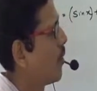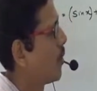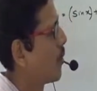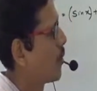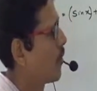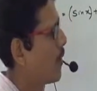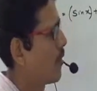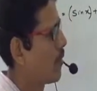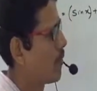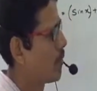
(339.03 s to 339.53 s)

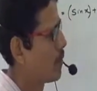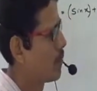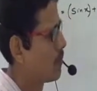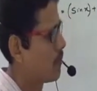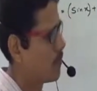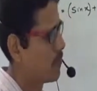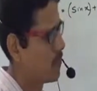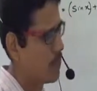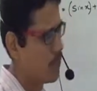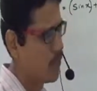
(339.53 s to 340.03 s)
Okay,
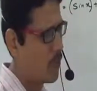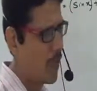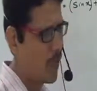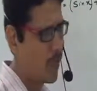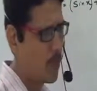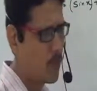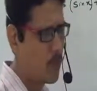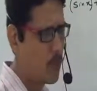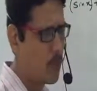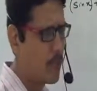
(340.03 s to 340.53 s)

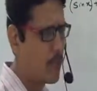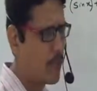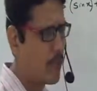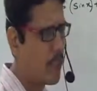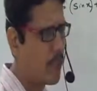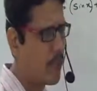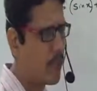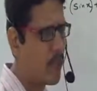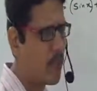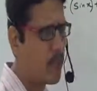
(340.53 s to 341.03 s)
while doing
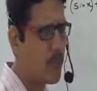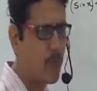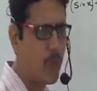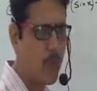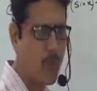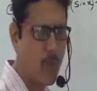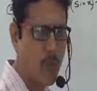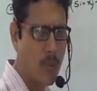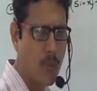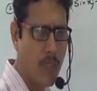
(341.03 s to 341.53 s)
derivative
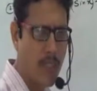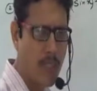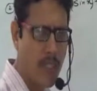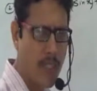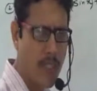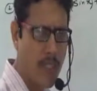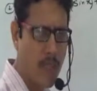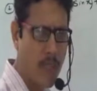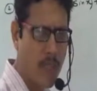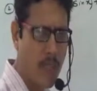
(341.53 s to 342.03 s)
we know that
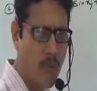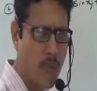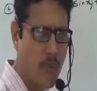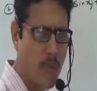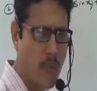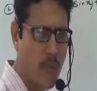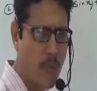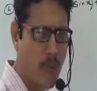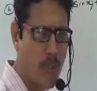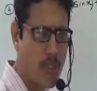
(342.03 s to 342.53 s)
derivative
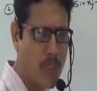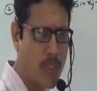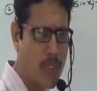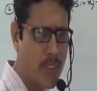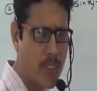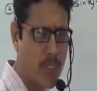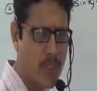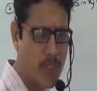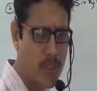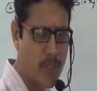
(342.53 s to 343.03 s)
of a
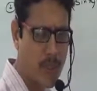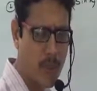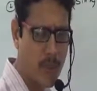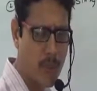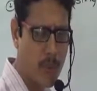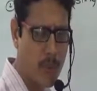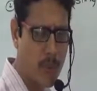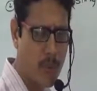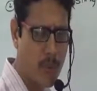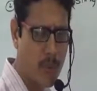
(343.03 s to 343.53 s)
constant is
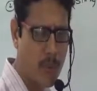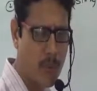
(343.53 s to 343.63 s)
0.